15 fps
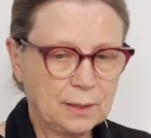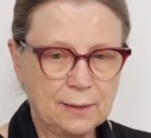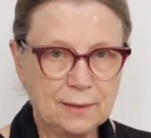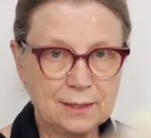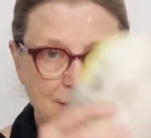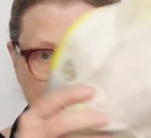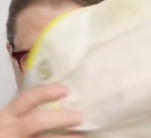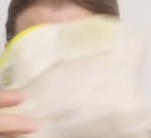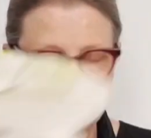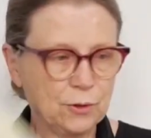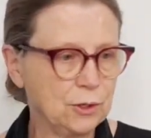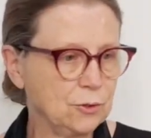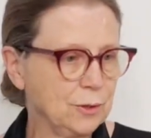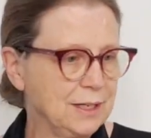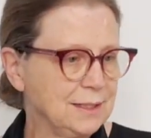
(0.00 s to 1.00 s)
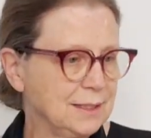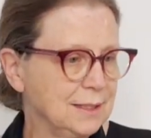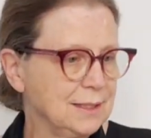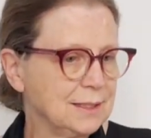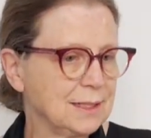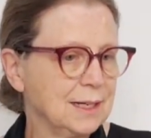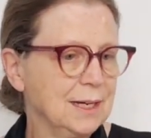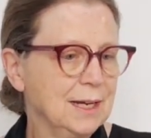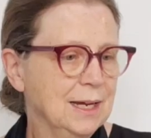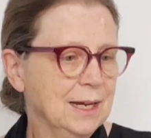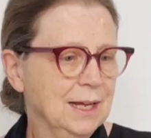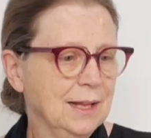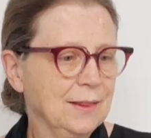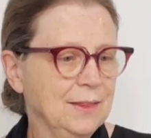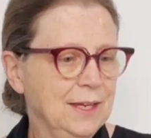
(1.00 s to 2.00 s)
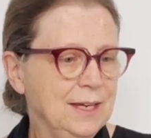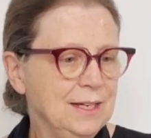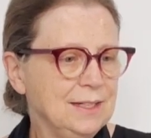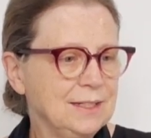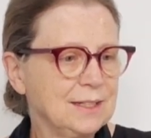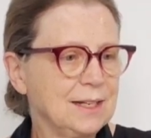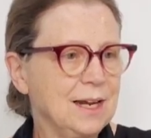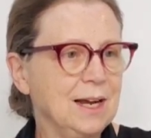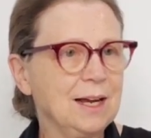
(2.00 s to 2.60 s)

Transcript: This is for the dresses. This